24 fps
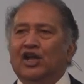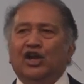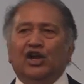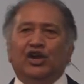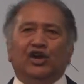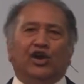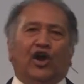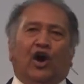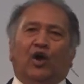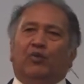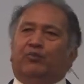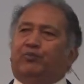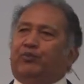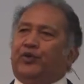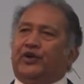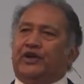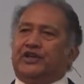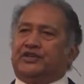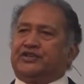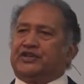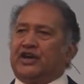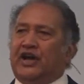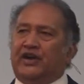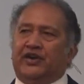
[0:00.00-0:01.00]
no
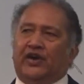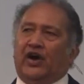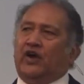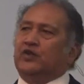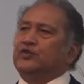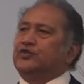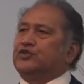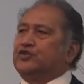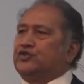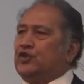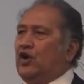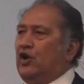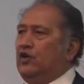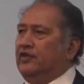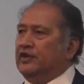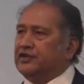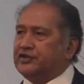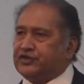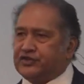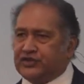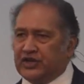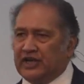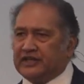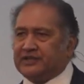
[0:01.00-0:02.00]
preacher, no
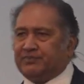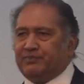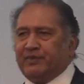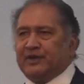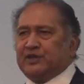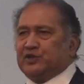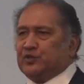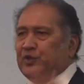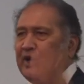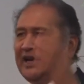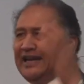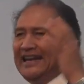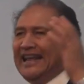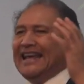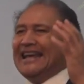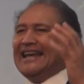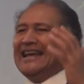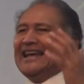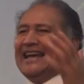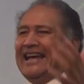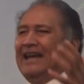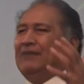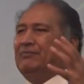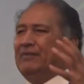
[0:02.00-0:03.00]
service, just between
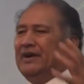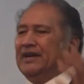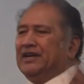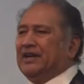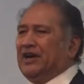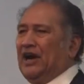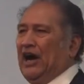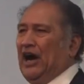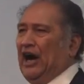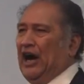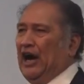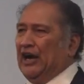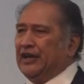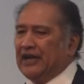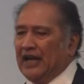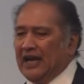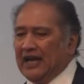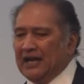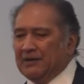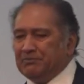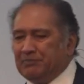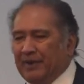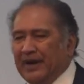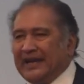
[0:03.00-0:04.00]
him and God.
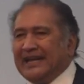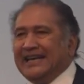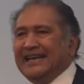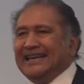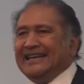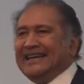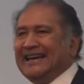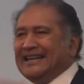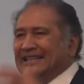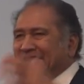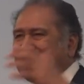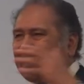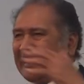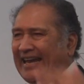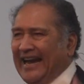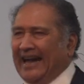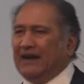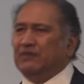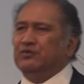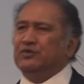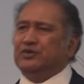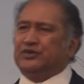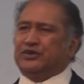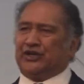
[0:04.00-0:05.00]
But he
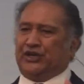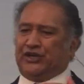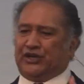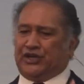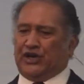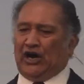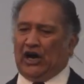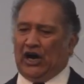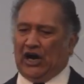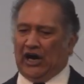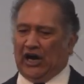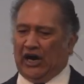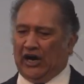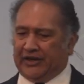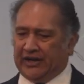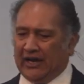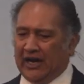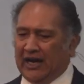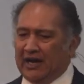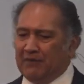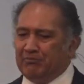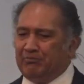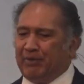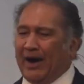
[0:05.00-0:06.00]
encountered God
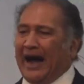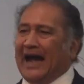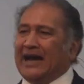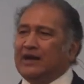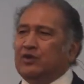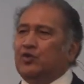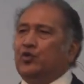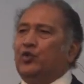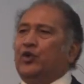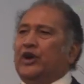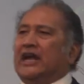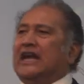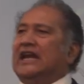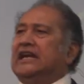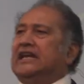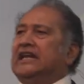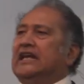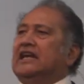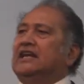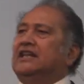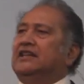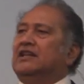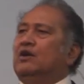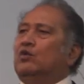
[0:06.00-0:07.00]
by
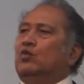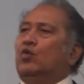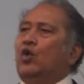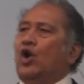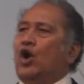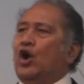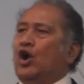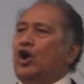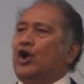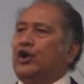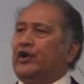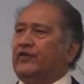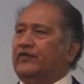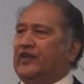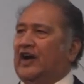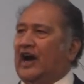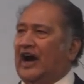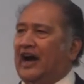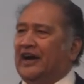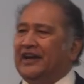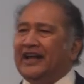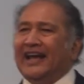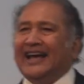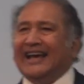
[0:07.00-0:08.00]
reading the Word of
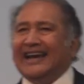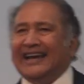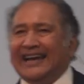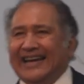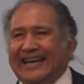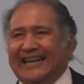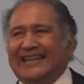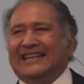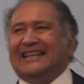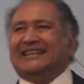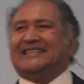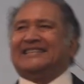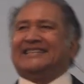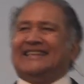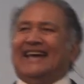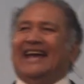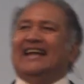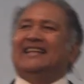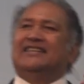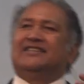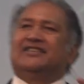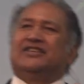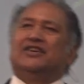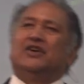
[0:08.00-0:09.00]
God. In a
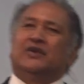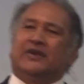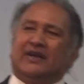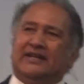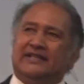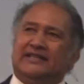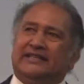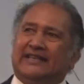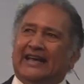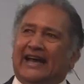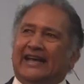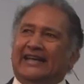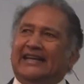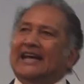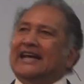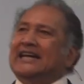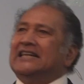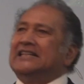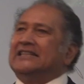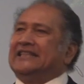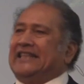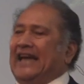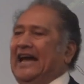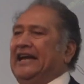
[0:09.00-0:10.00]
sense, you can say
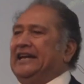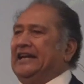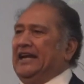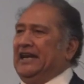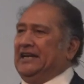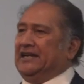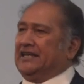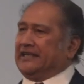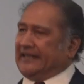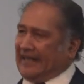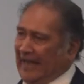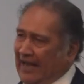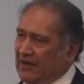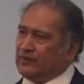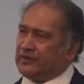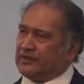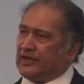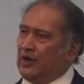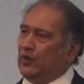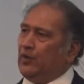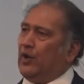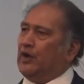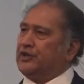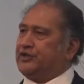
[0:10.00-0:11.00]
that
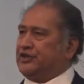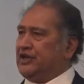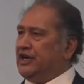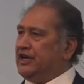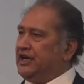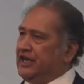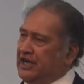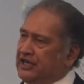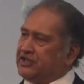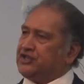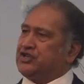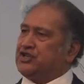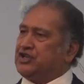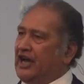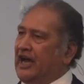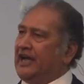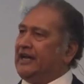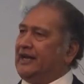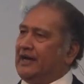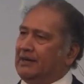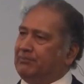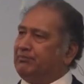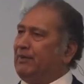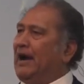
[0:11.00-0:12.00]
encounter was
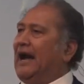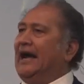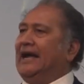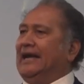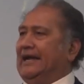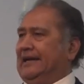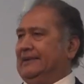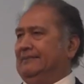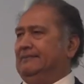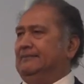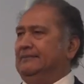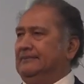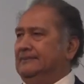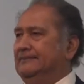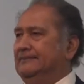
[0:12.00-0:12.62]
initiated by him.